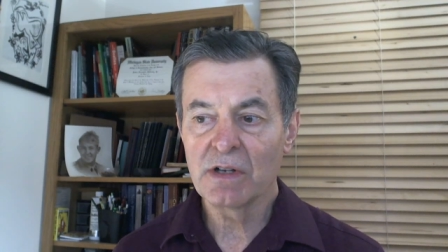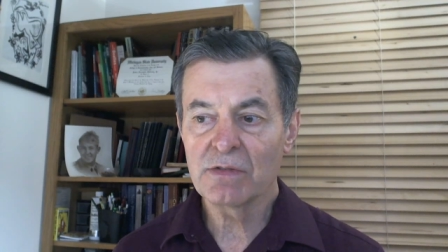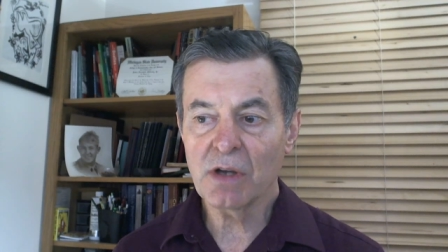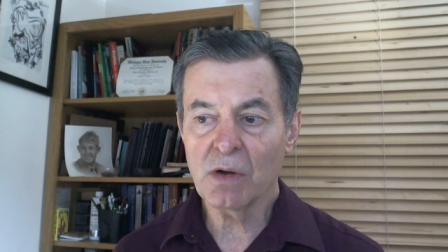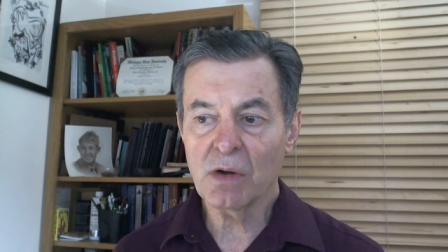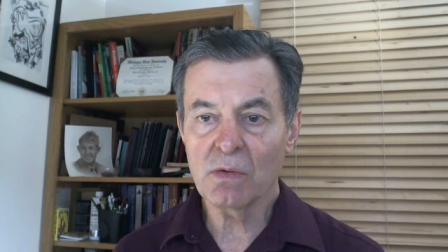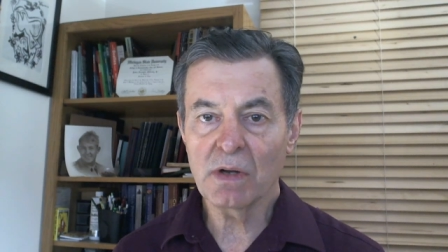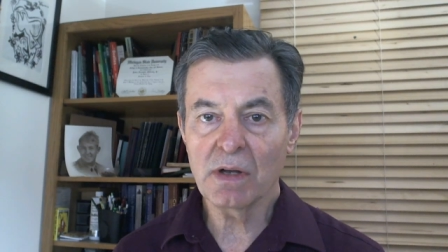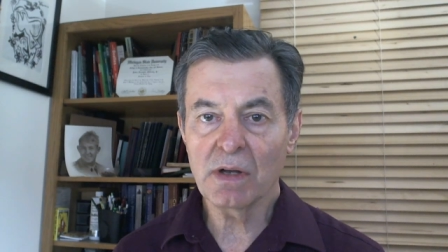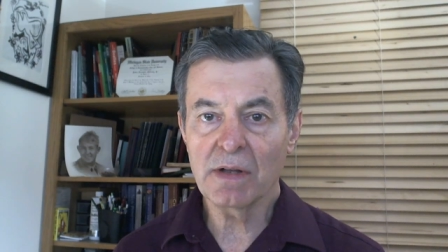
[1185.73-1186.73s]

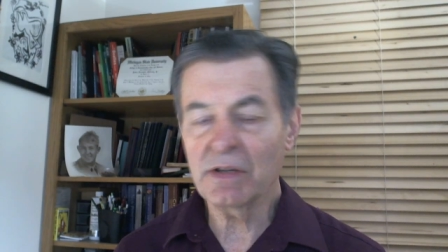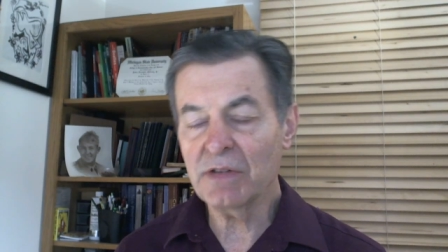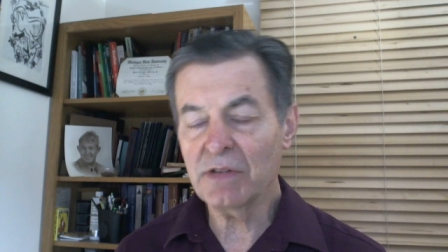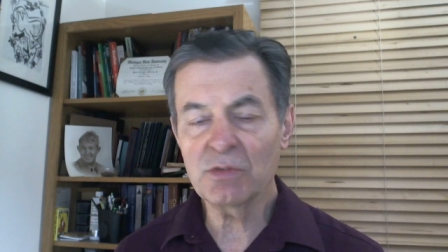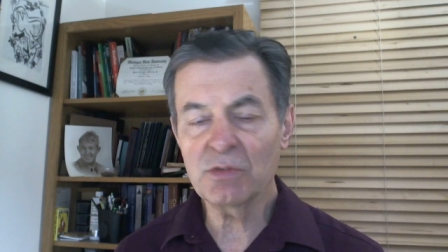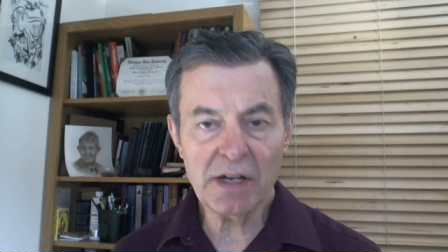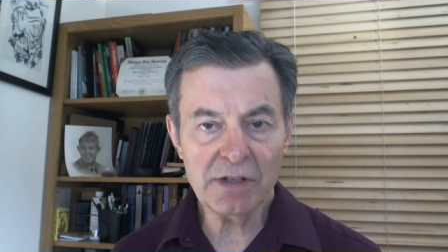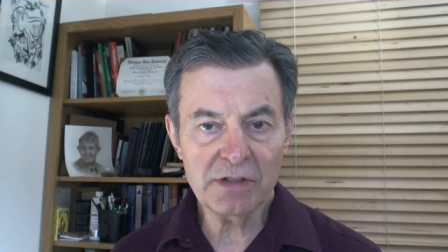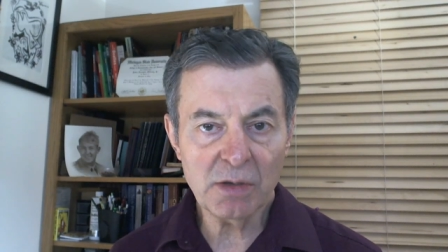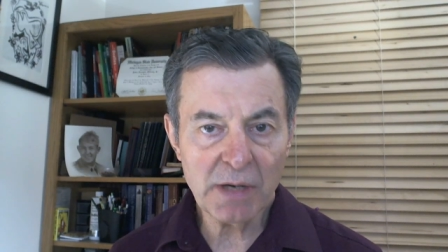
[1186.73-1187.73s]
So this is how
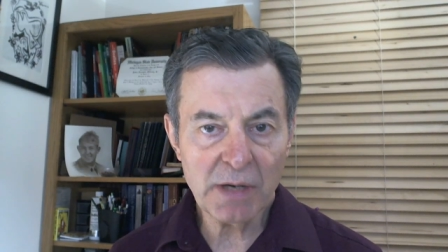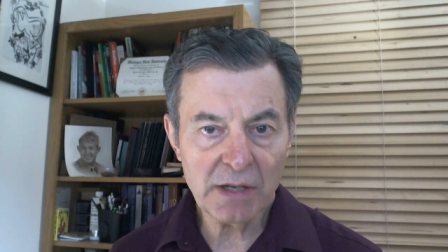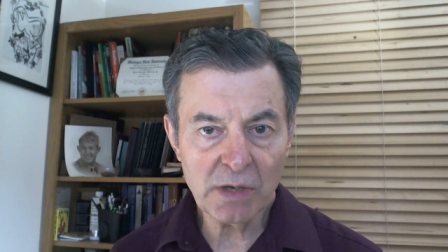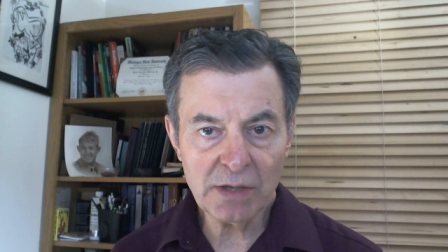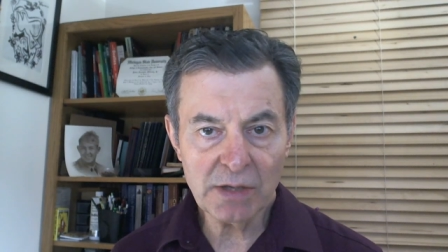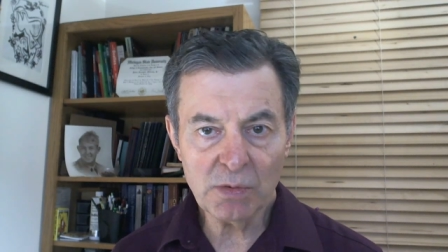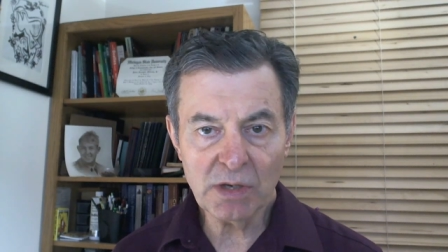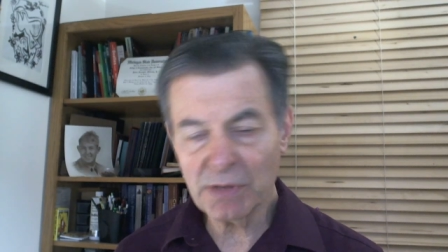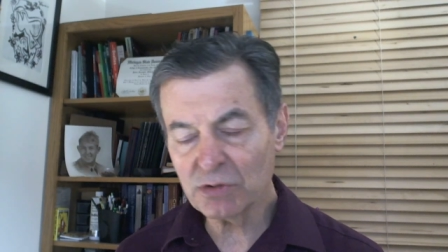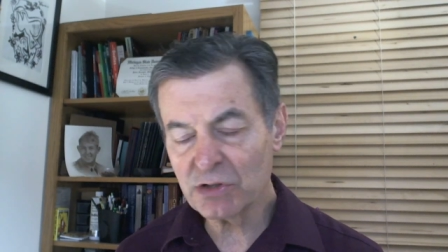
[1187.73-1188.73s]
you deal, by the way. You want
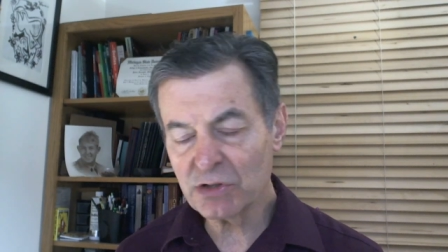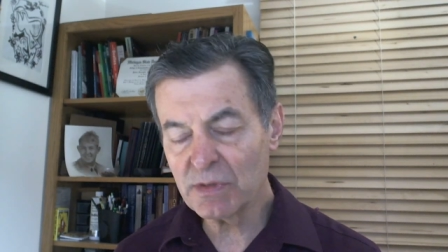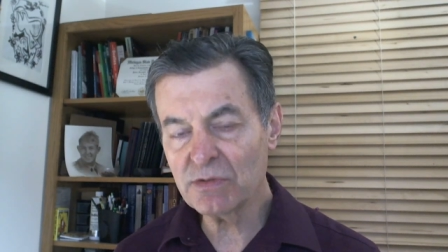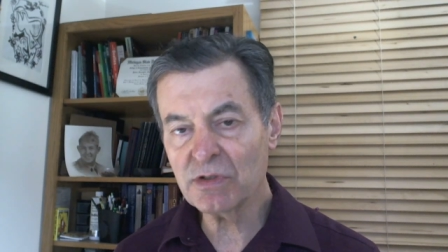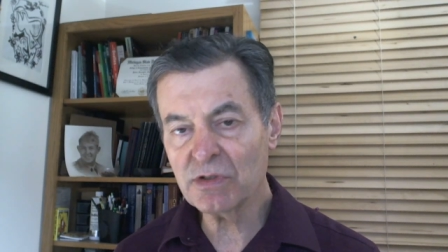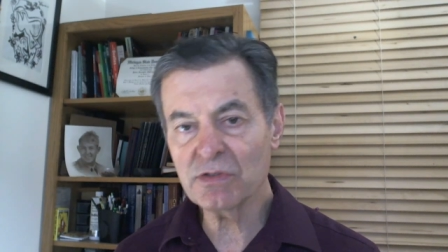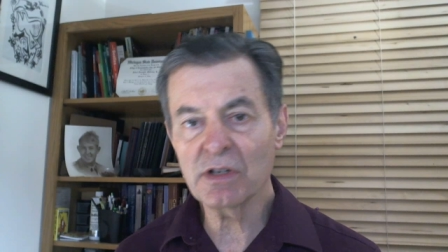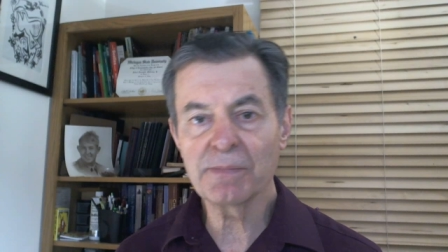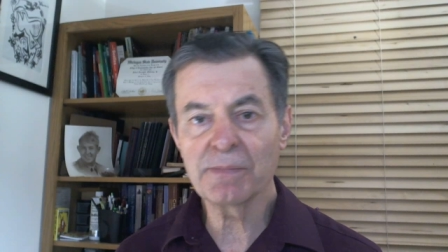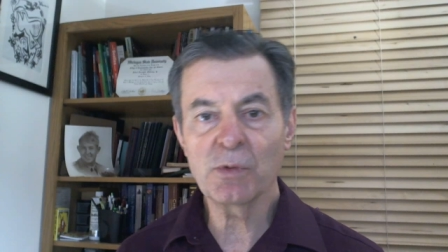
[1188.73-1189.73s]
to build your immune
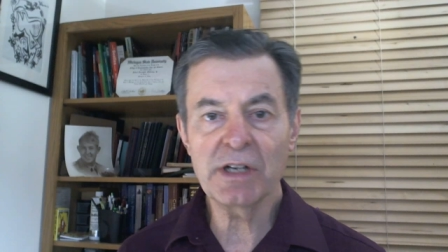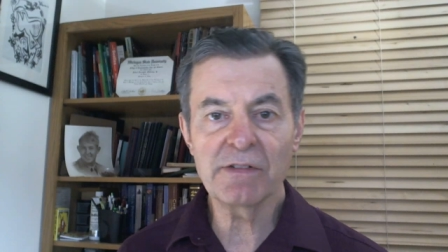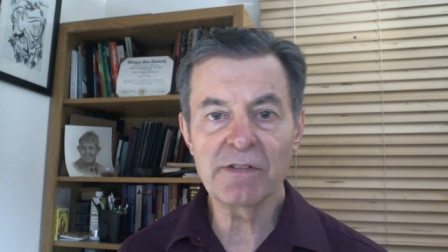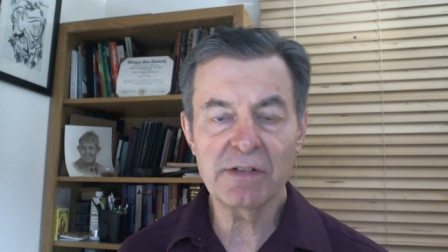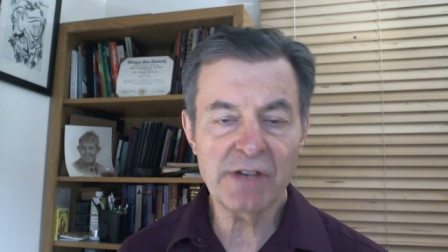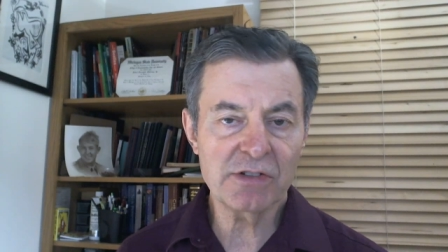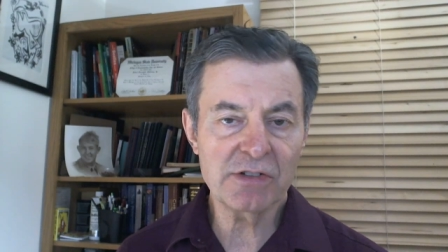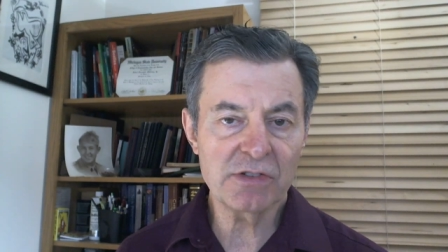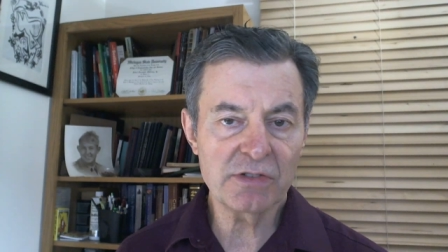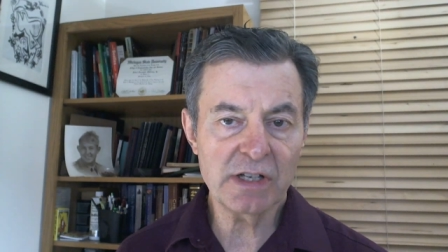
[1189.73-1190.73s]
system when you have an
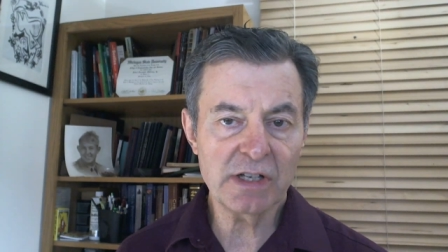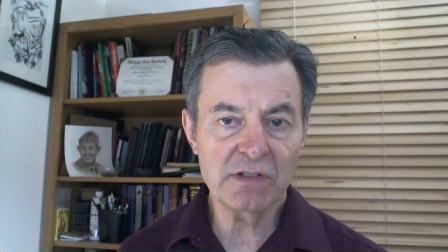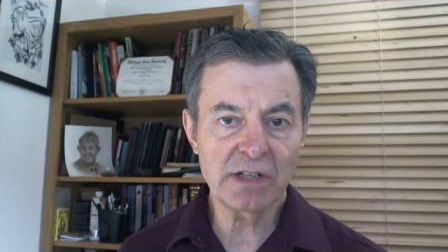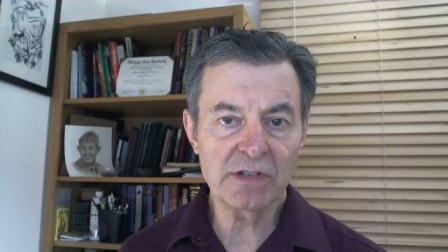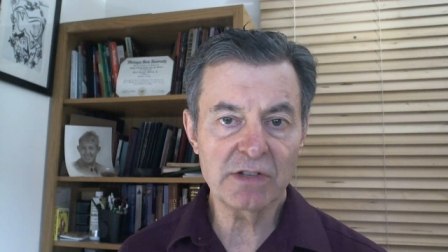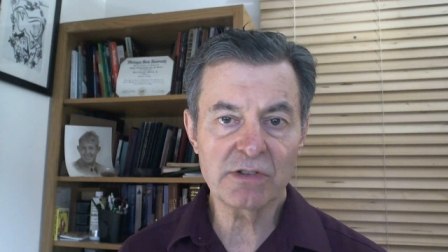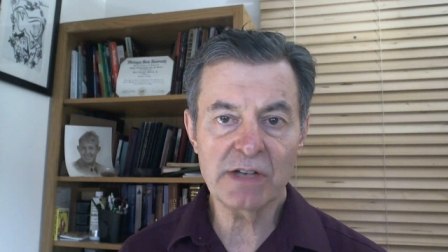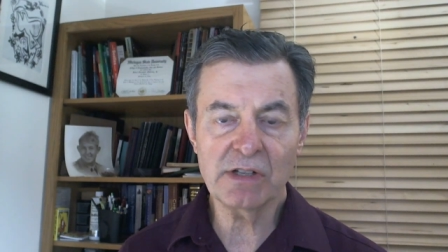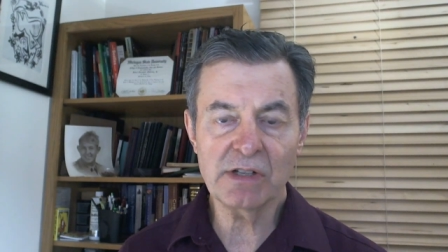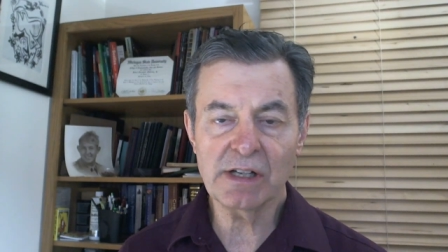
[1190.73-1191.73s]
infectious disease, like this
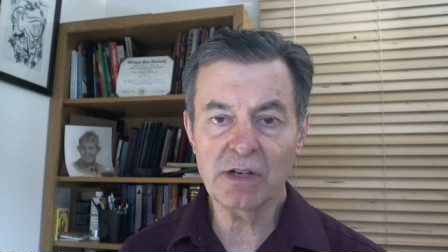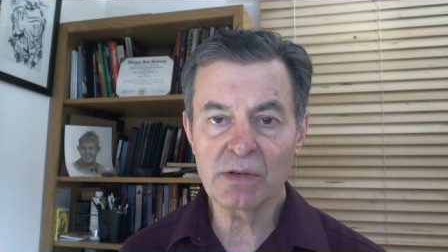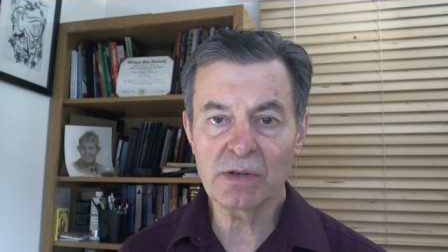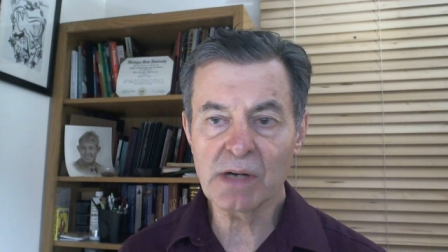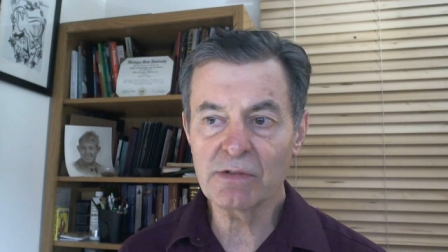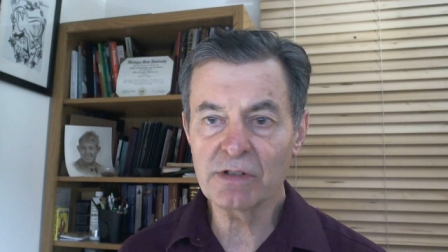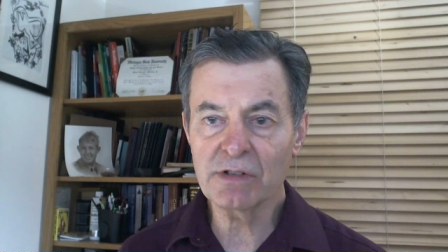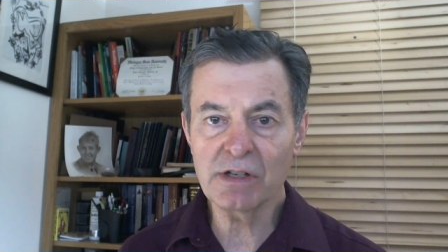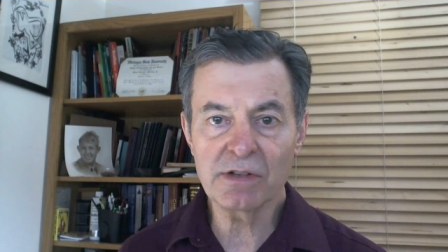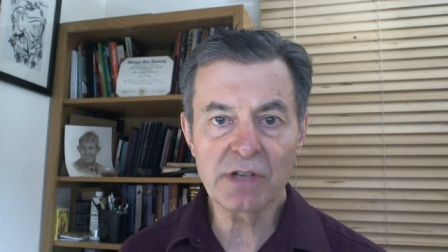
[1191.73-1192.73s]
crazy thing going around for
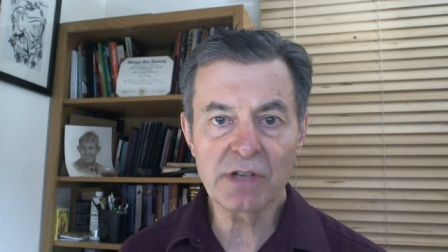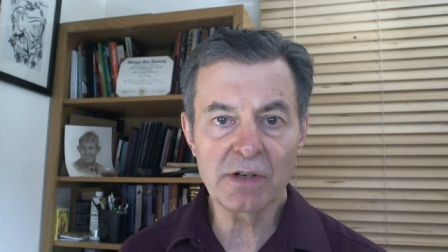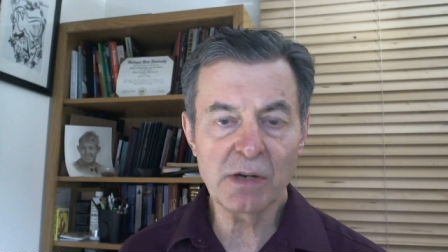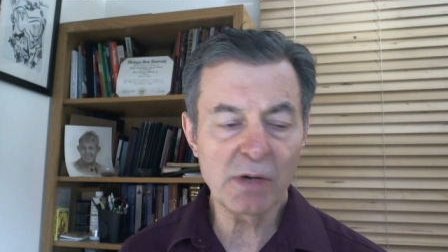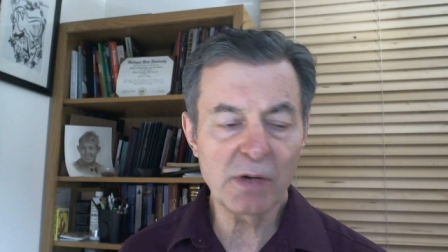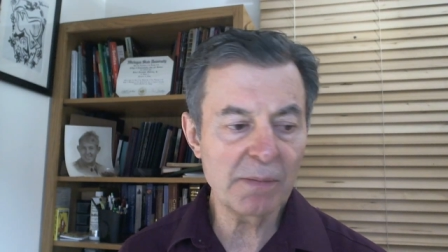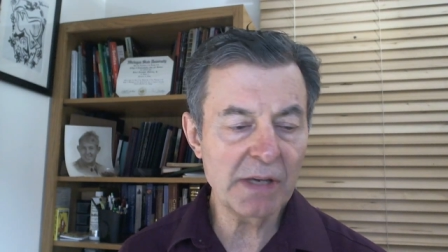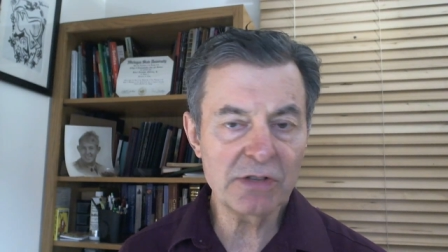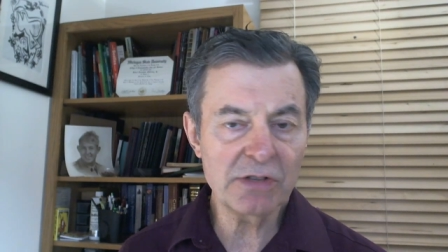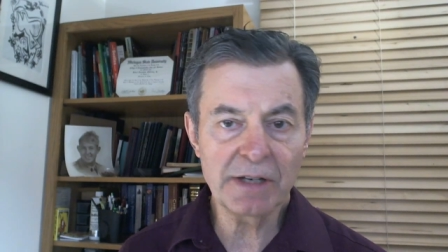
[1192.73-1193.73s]
years. I don't even want to
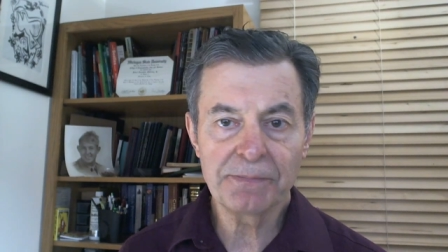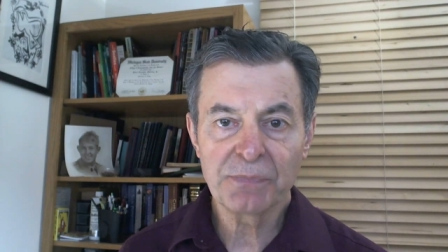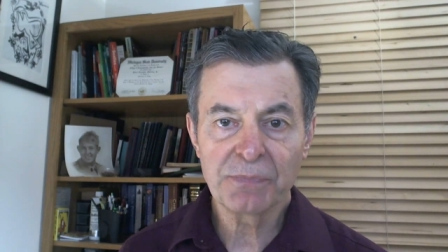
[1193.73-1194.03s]
mention it.